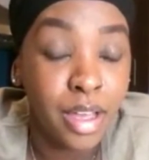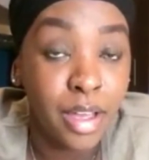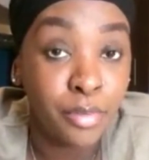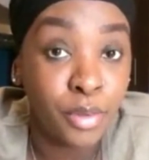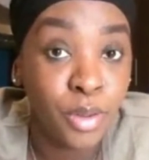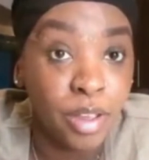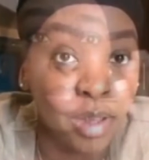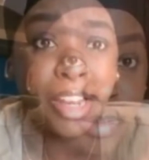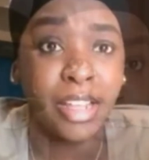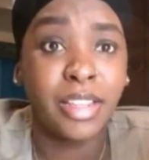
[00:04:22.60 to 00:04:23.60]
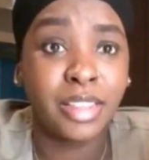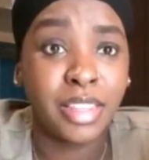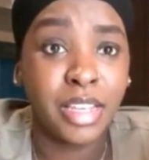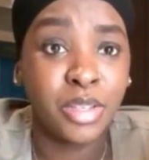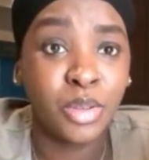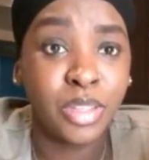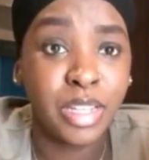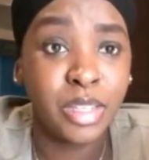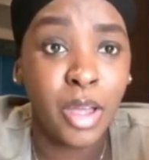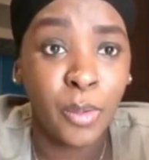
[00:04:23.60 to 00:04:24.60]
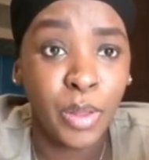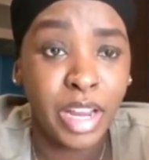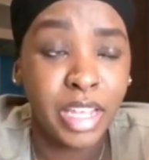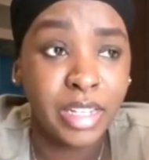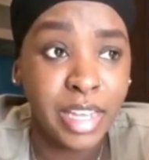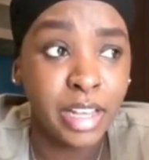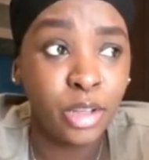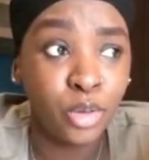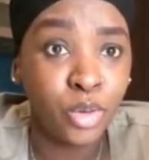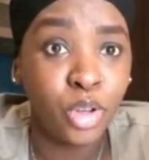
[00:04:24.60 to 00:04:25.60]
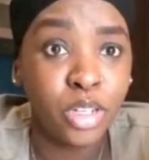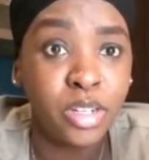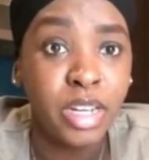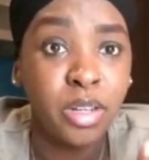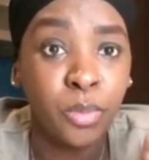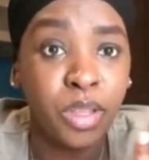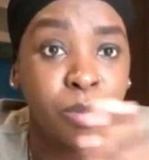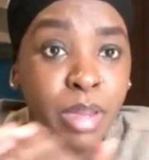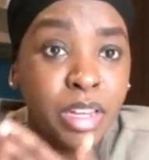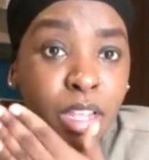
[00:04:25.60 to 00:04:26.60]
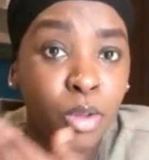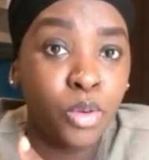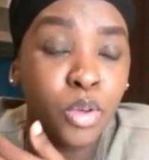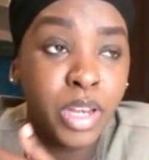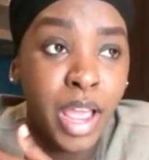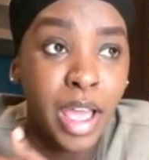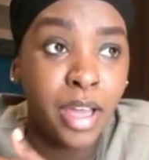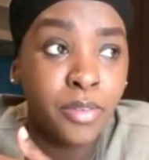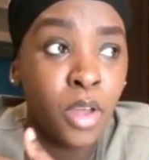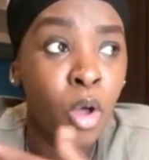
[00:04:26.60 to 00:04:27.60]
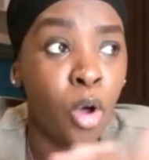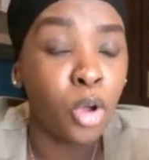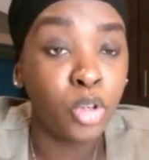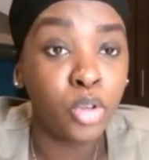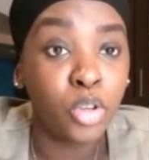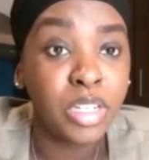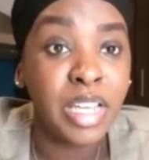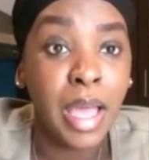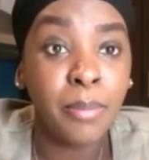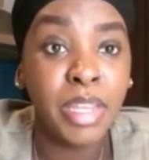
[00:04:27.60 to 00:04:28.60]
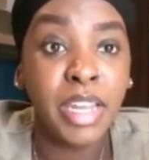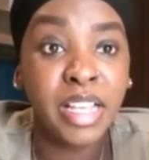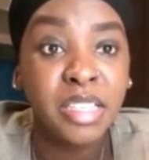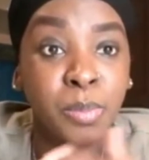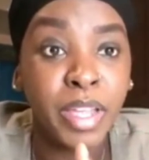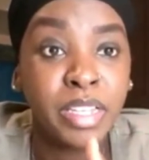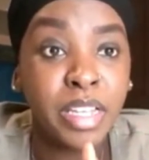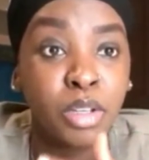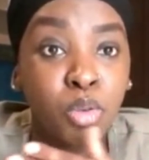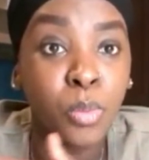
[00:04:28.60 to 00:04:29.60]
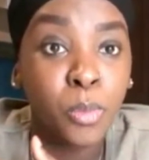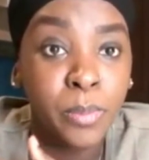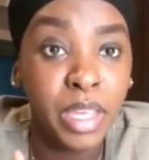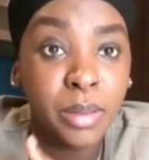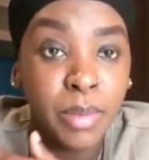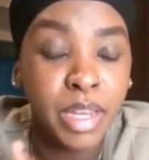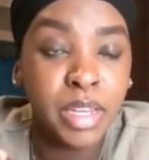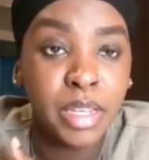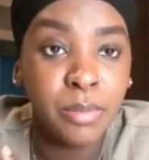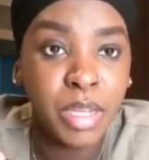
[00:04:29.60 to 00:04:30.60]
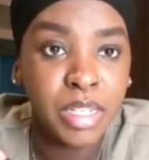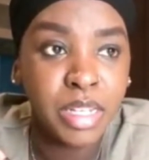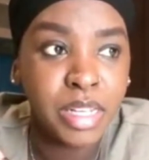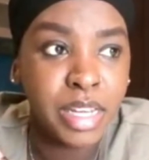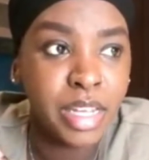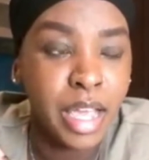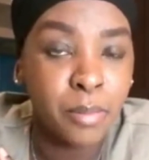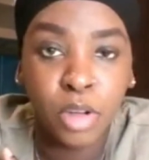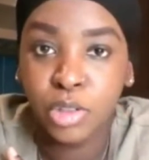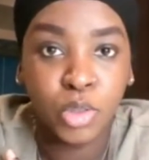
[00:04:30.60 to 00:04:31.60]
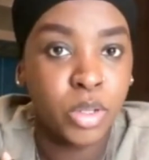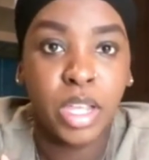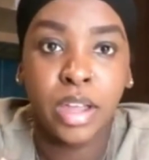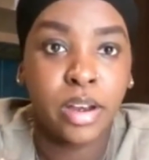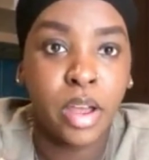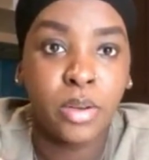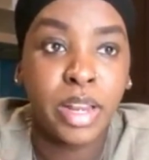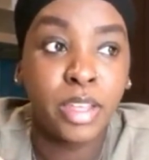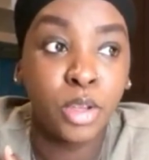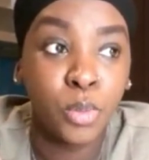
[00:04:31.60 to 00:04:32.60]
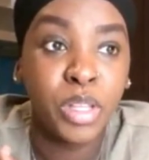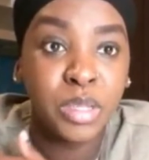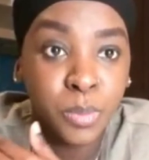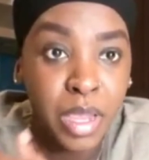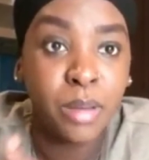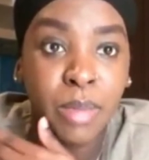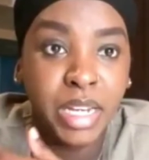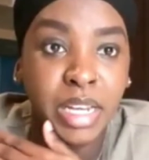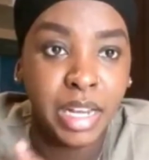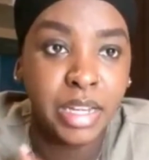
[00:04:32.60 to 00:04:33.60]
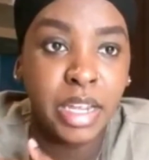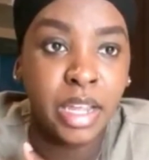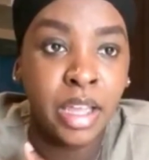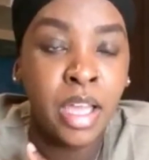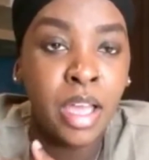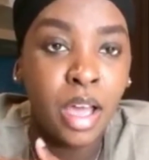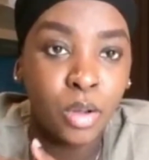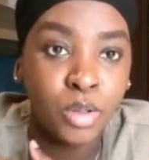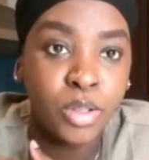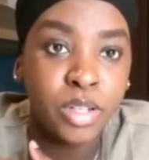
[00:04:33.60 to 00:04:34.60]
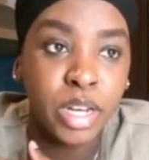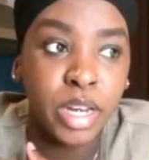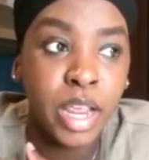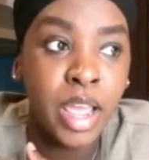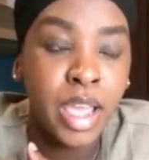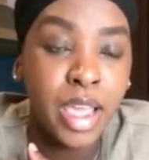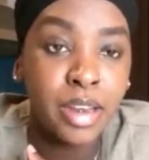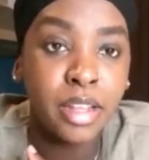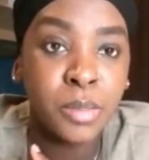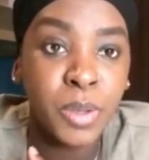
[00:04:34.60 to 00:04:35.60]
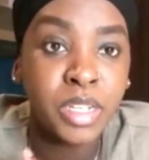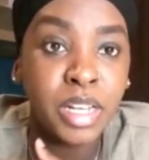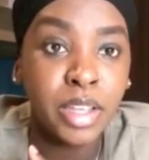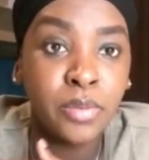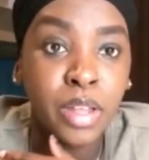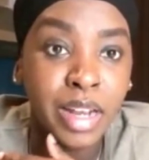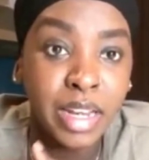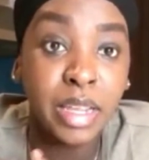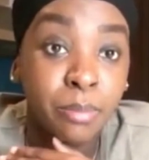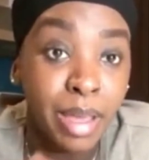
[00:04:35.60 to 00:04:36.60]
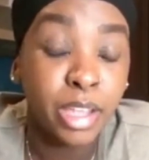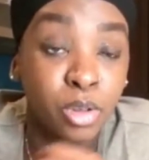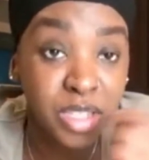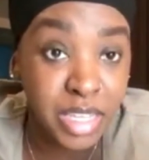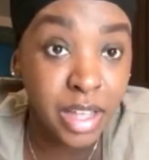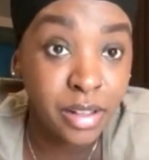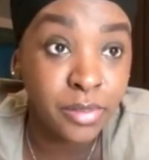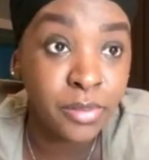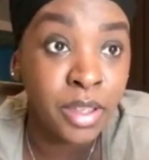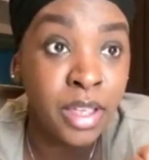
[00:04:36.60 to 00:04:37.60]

a few. That's another thing. So that's when I tell you, do not trade with money you don't have, or do not come in expecting to make money immediately. I'm not joking around. Like, you will spend money learning how to trade, and especially if you're learning by yourself,